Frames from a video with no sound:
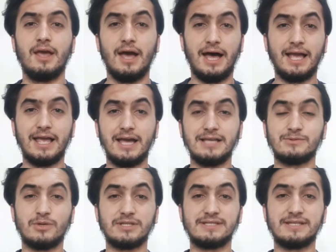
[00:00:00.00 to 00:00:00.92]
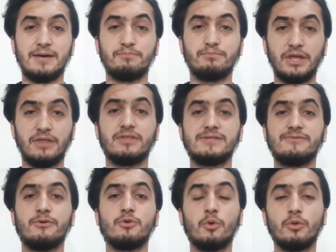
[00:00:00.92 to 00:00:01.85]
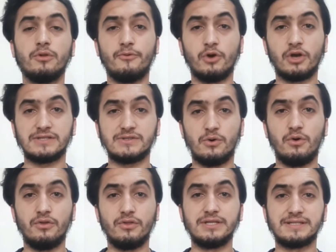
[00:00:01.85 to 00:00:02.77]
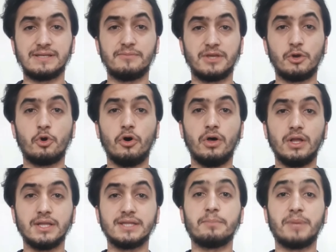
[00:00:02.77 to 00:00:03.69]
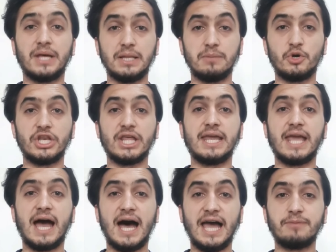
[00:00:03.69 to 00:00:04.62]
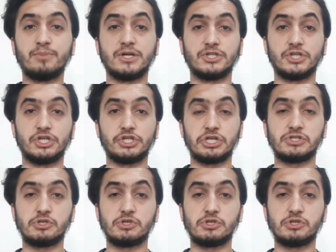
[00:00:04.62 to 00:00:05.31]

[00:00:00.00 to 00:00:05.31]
Hi guys, what's up? In this video we'll focus on something called pulmonary hypertension.